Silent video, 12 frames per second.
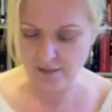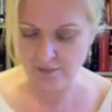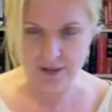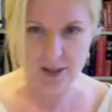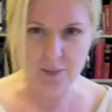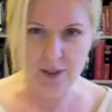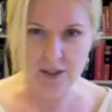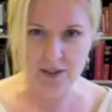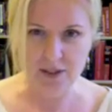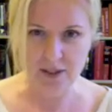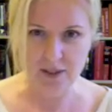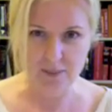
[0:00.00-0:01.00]
famous
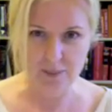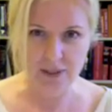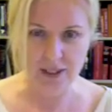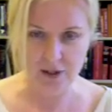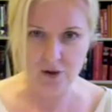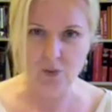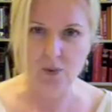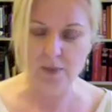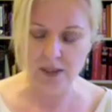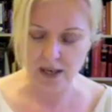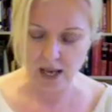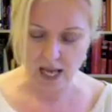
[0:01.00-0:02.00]
political women,